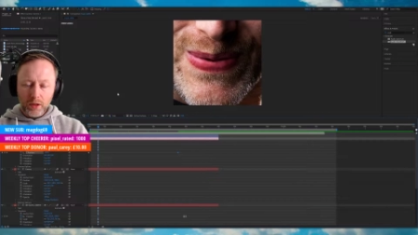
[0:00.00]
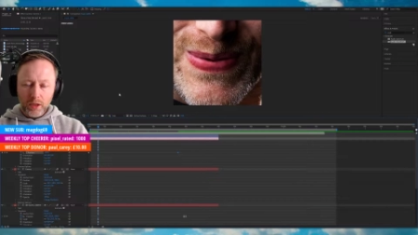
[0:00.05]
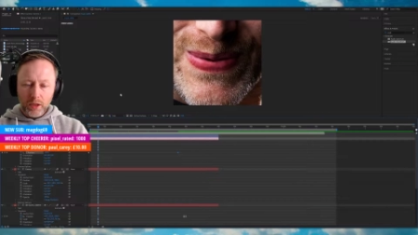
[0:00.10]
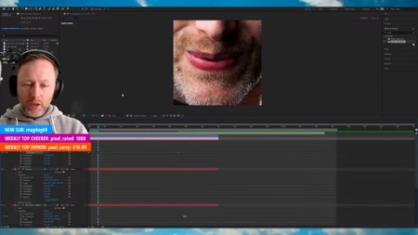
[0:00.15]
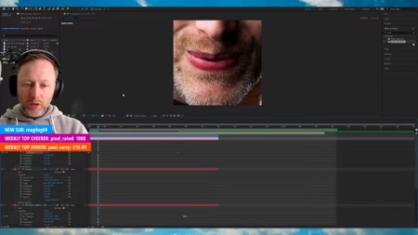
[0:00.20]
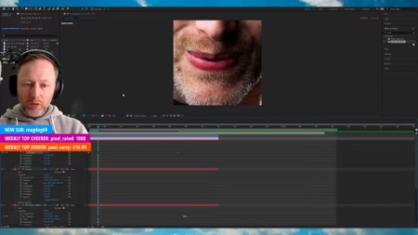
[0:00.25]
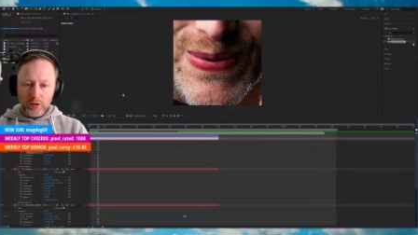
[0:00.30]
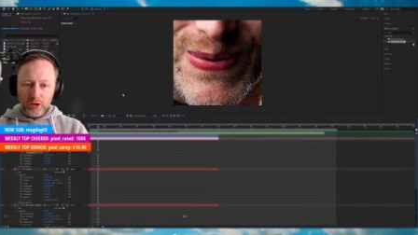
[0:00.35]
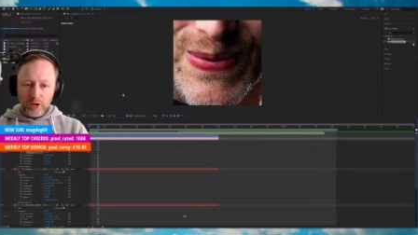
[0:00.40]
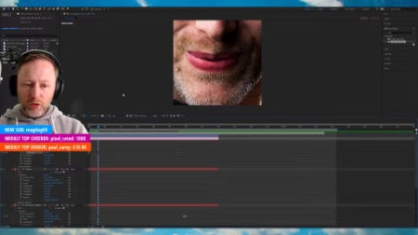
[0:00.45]

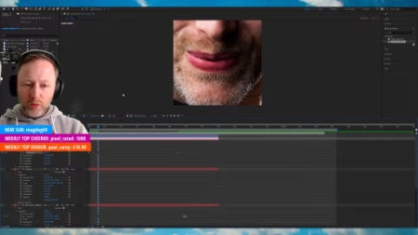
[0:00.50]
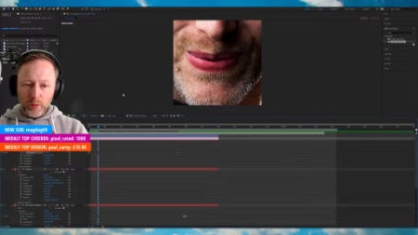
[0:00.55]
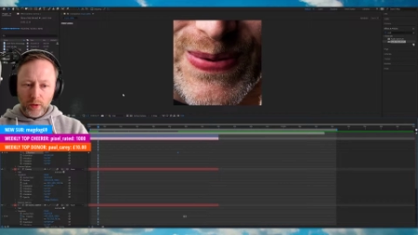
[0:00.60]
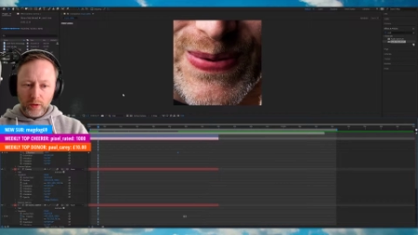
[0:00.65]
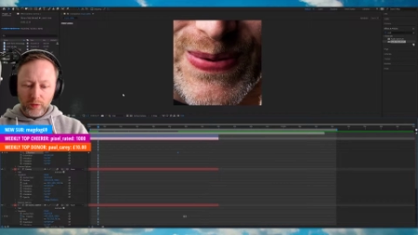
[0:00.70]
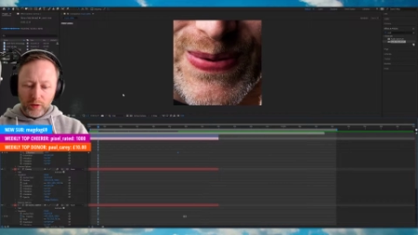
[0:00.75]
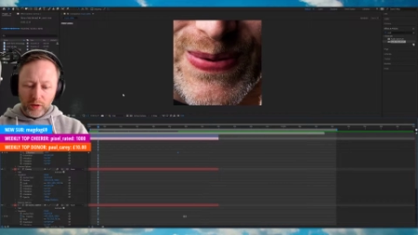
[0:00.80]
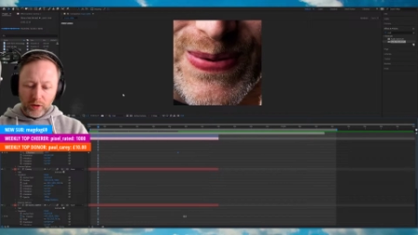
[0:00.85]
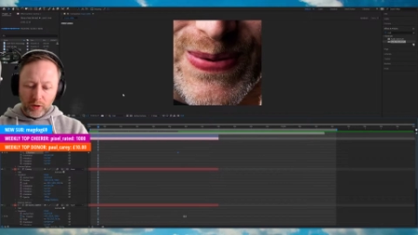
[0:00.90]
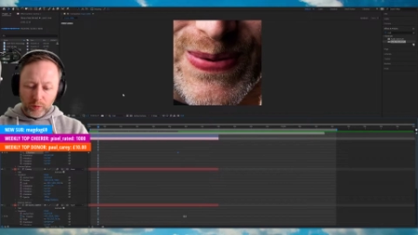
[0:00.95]
not a
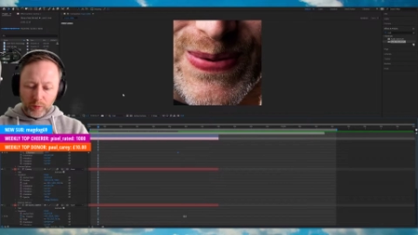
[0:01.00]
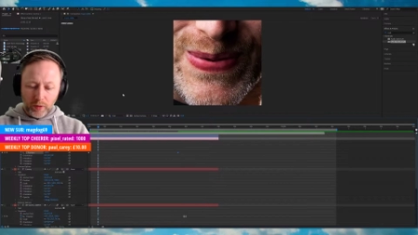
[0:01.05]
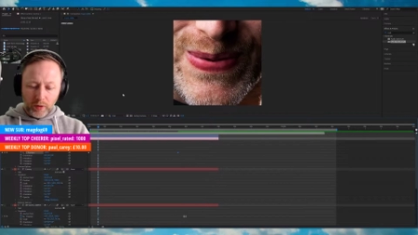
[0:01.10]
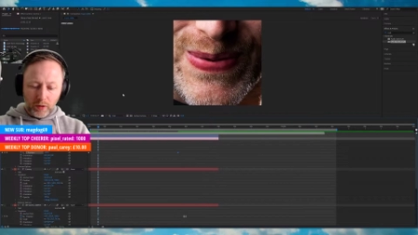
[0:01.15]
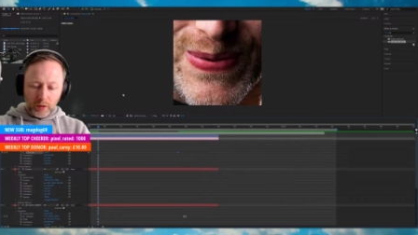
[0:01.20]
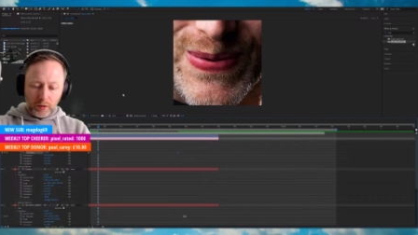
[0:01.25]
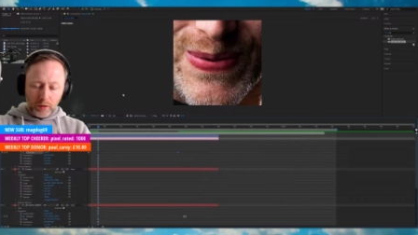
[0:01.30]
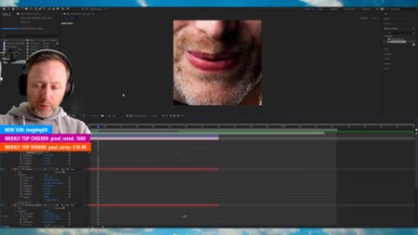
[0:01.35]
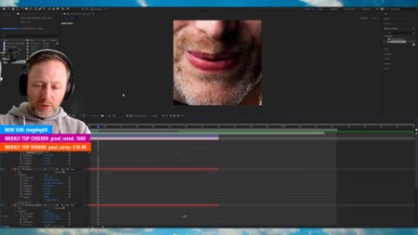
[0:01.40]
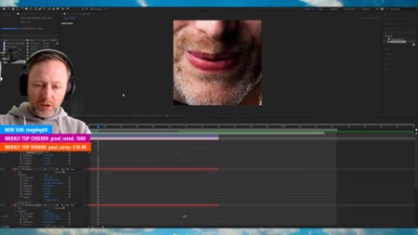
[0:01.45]
square video,
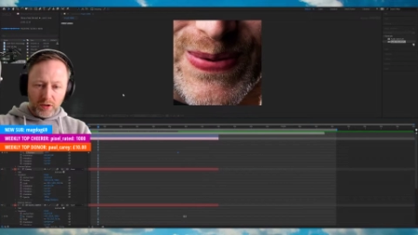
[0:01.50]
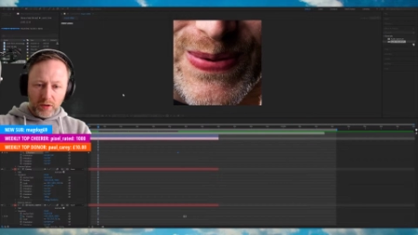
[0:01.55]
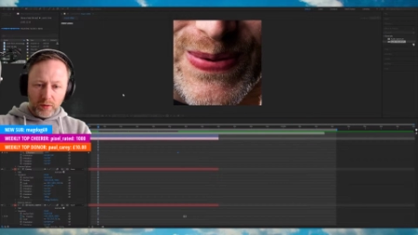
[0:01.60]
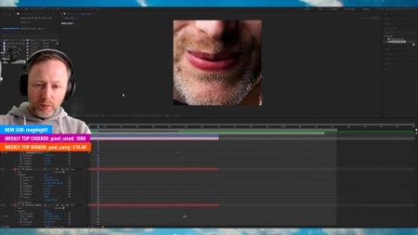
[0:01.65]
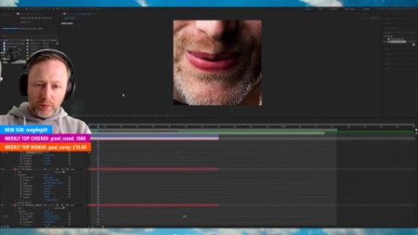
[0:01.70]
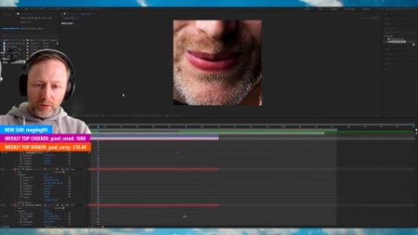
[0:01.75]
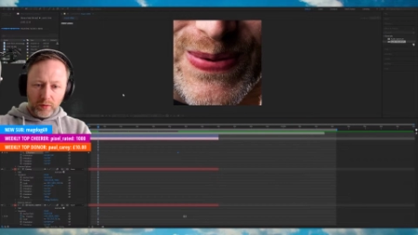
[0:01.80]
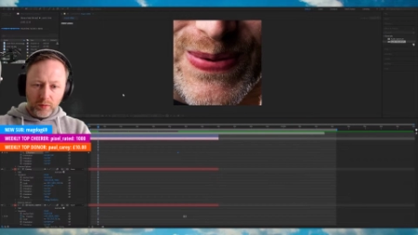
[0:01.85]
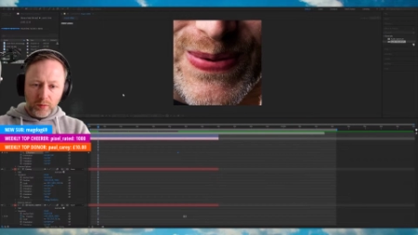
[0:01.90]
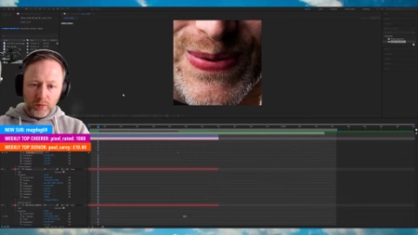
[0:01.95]
but let me see
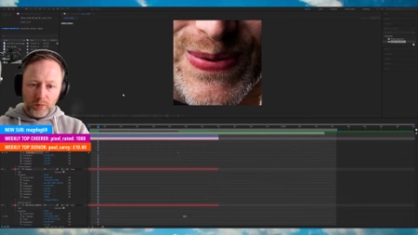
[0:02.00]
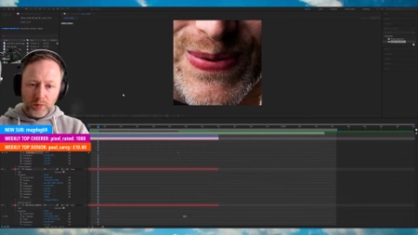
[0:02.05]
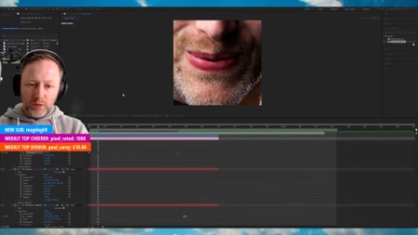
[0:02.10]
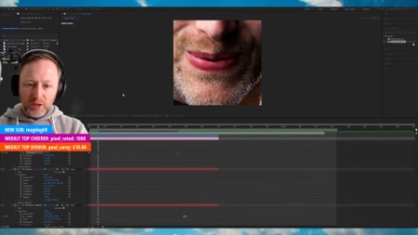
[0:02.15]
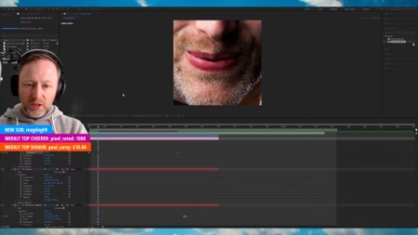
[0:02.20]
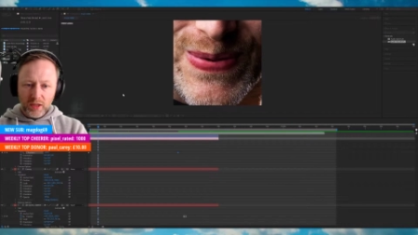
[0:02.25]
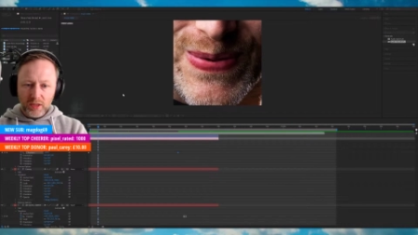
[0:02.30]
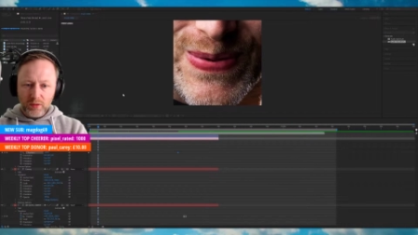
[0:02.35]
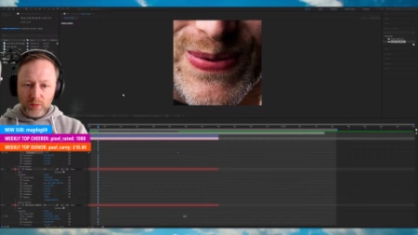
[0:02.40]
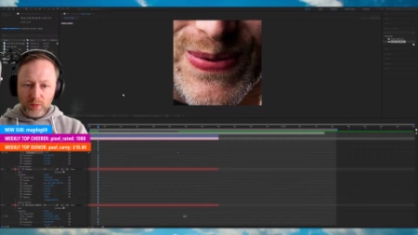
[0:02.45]
what
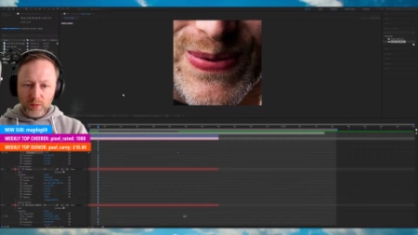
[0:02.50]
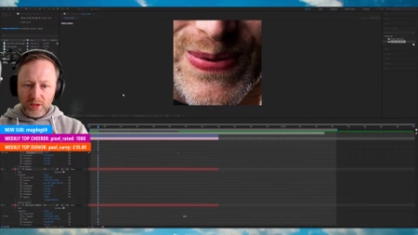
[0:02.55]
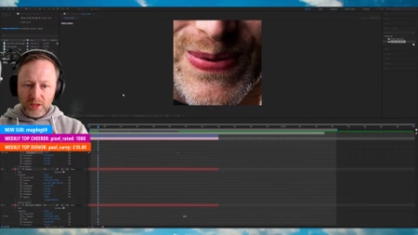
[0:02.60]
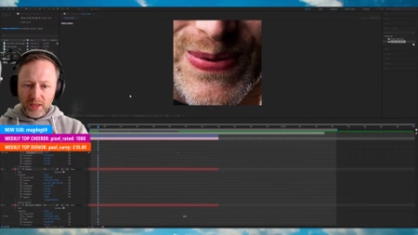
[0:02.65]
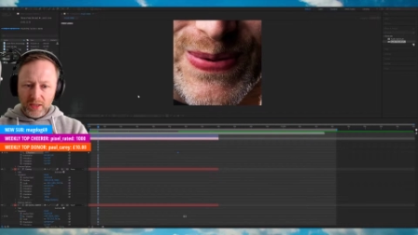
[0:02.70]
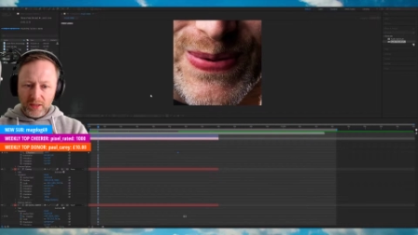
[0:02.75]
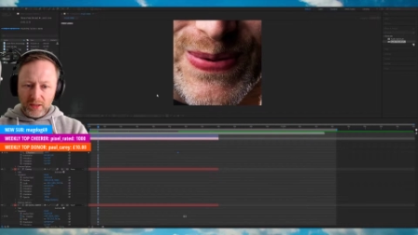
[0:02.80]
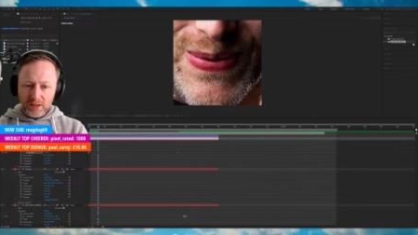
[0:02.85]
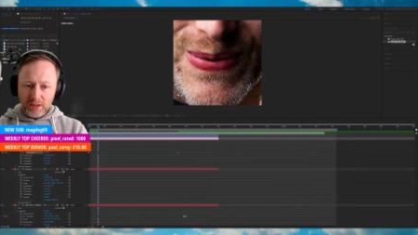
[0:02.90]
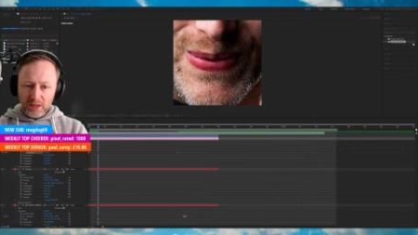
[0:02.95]

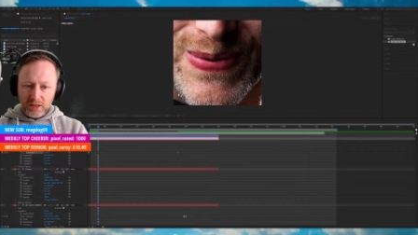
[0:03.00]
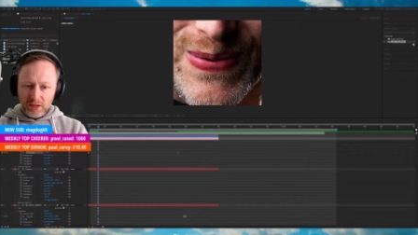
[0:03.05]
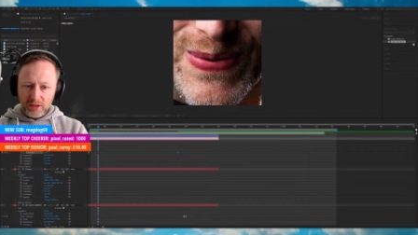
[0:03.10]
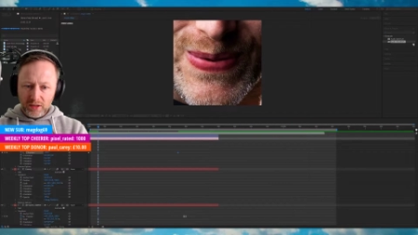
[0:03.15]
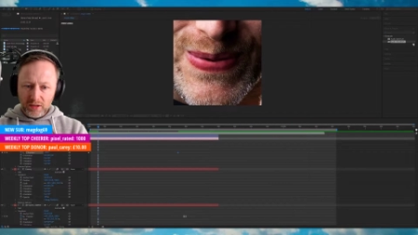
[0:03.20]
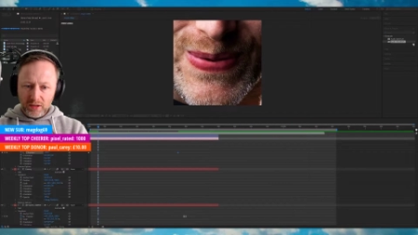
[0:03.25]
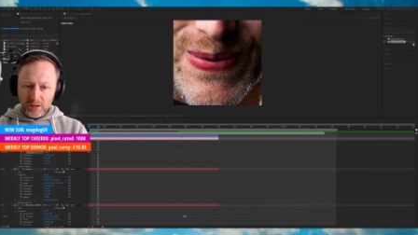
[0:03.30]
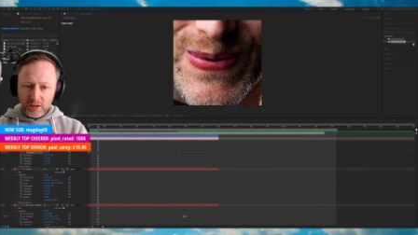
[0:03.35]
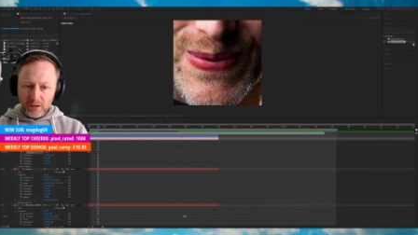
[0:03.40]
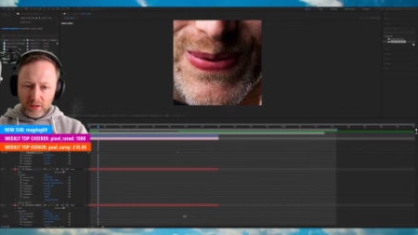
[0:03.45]
size is
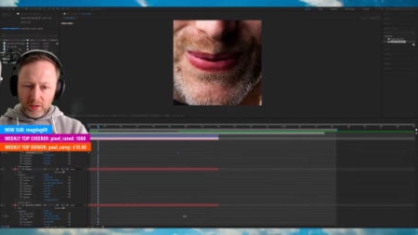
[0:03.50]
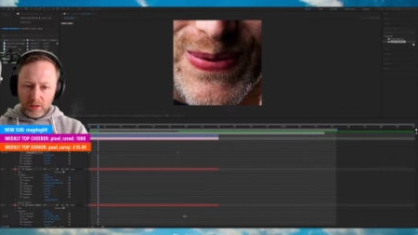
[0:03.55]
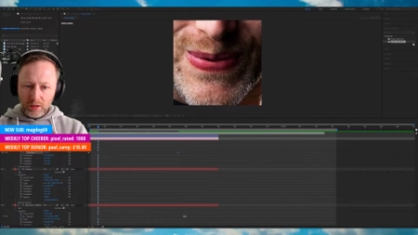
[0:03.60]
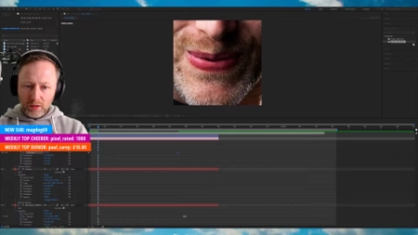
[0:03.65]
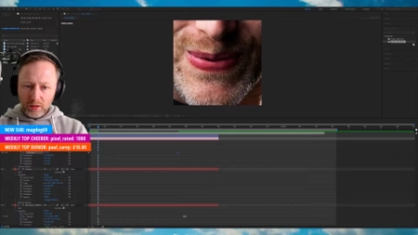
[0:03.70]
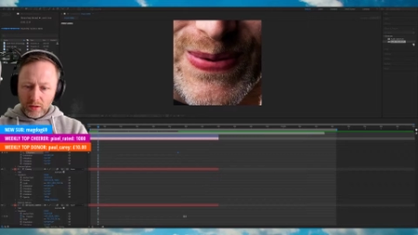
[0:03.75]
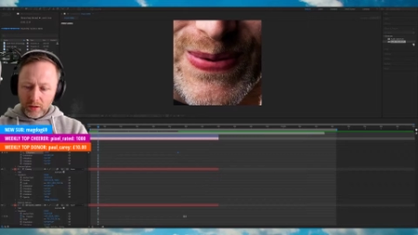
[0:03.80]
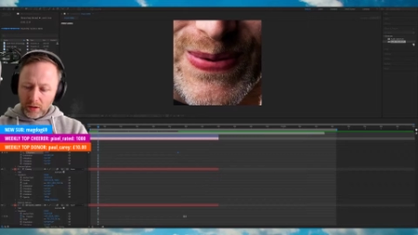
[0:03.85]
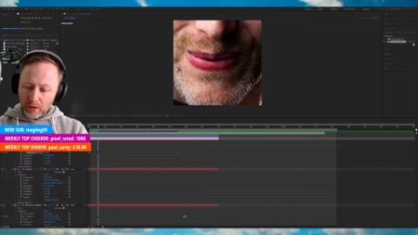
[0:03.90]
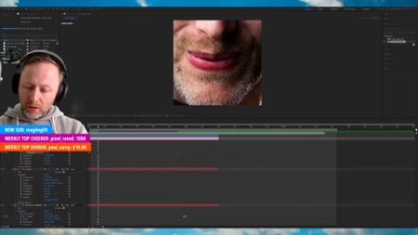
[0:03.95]
this?
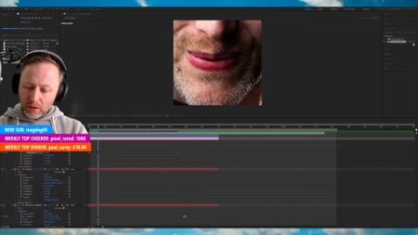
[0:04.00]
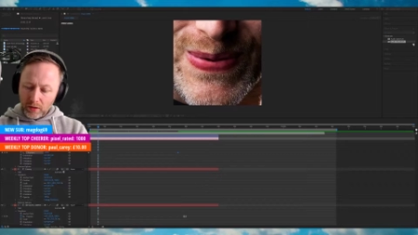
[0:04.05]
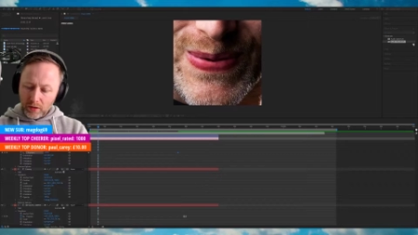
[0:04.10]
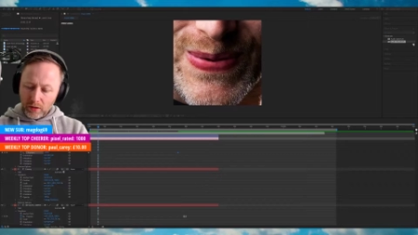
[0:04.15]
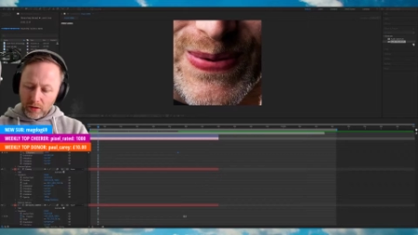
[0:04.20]
Right,